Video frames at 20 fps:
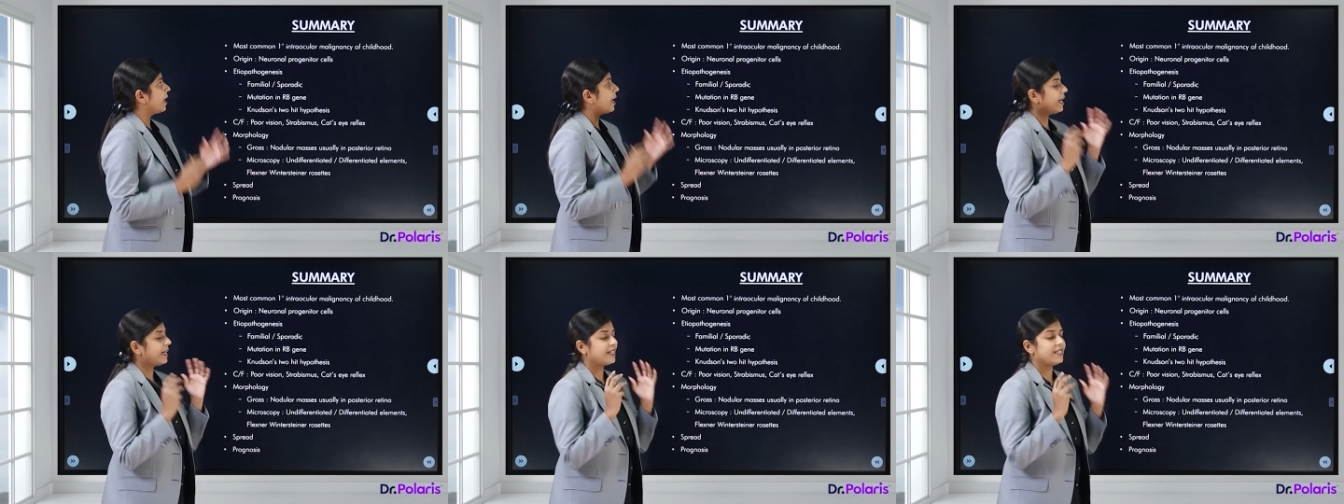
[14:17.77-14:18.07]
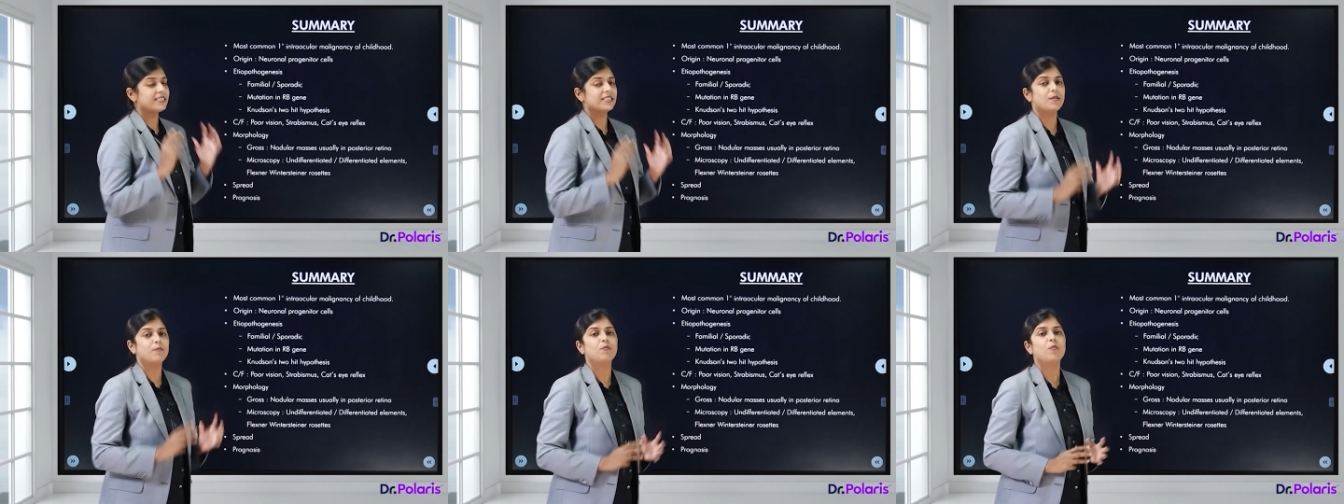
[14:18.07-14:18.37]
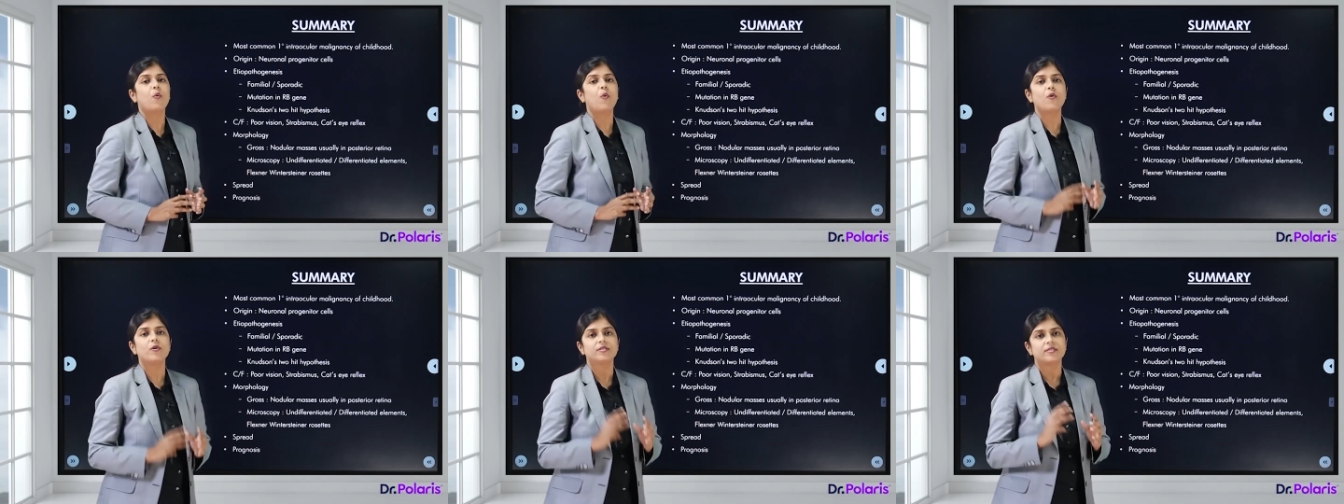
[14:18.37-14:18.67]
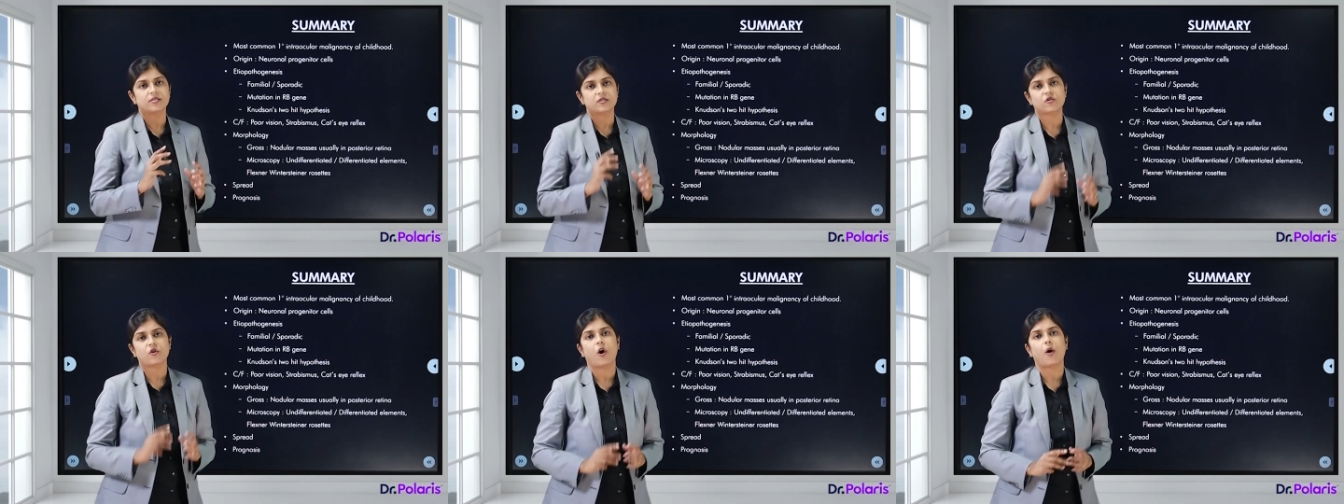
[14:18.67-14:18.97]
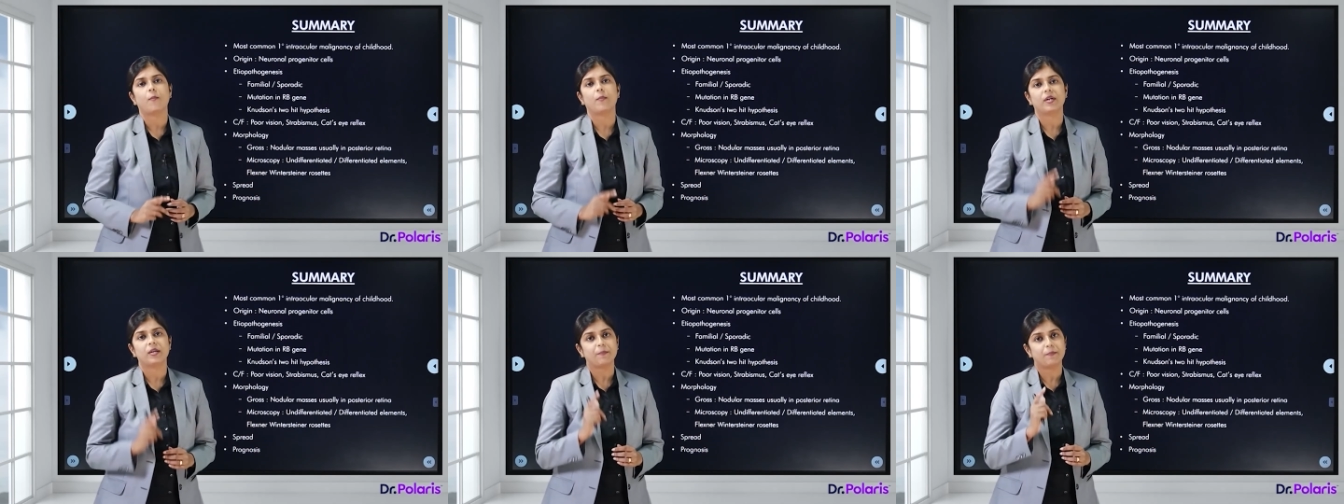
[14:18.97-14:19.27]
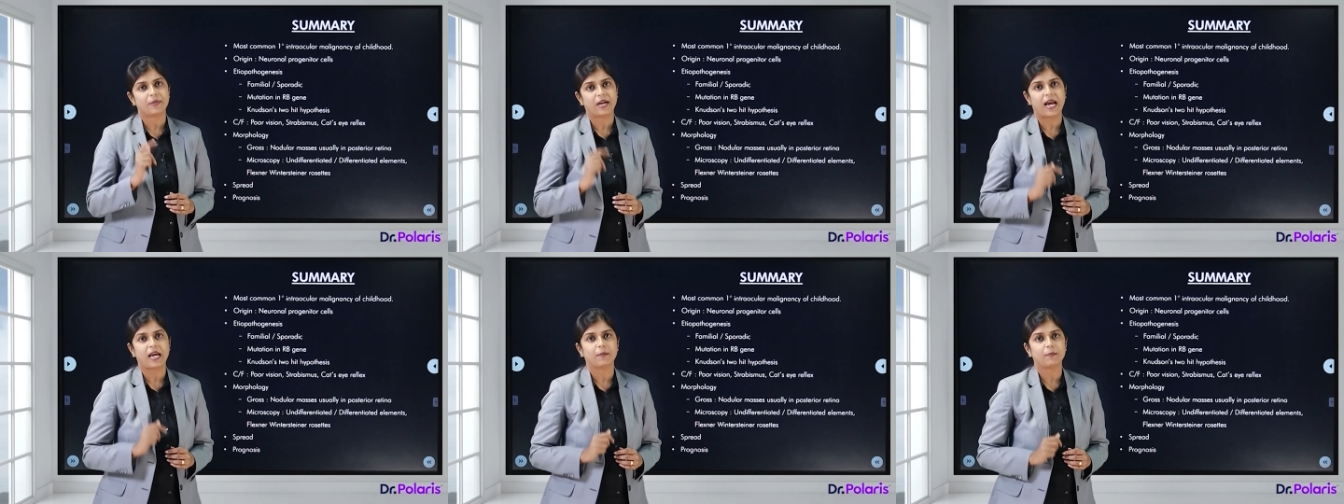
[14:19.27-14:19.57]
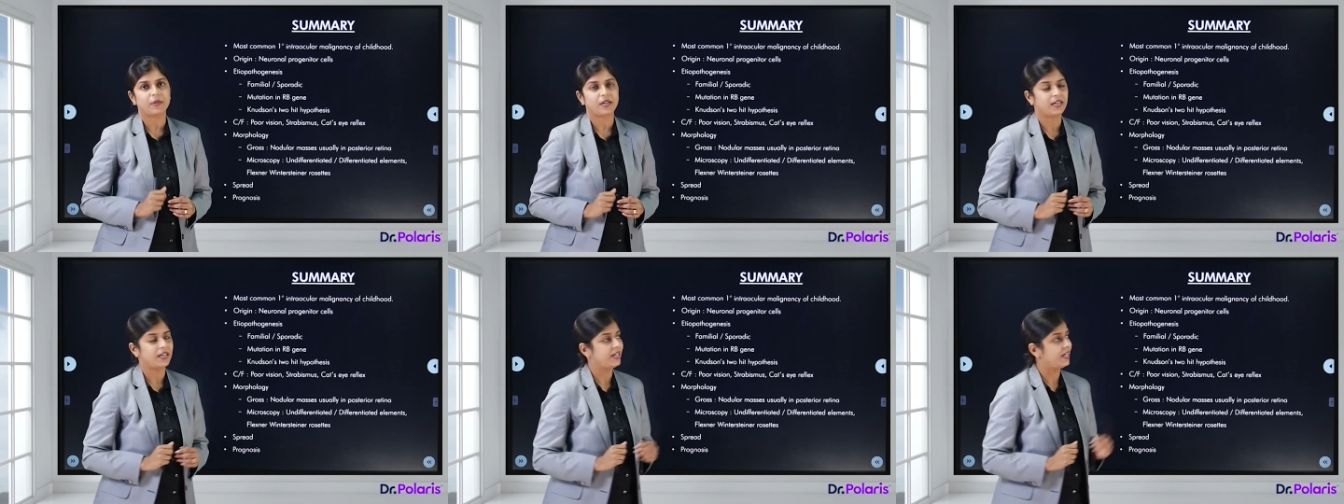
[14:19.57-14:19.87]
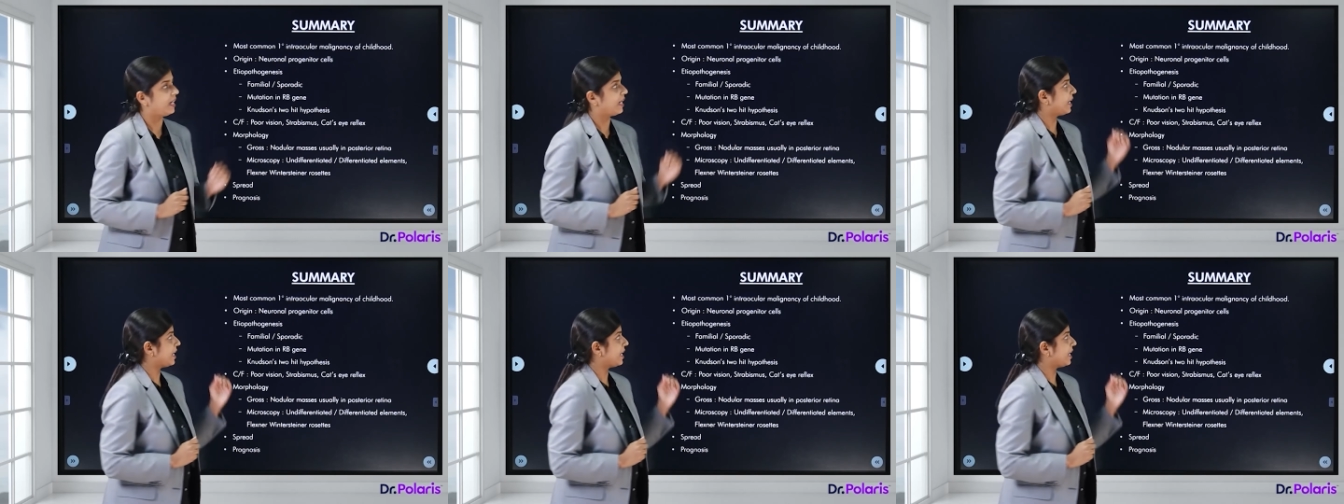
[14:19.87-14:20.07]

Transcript: It is the most common primary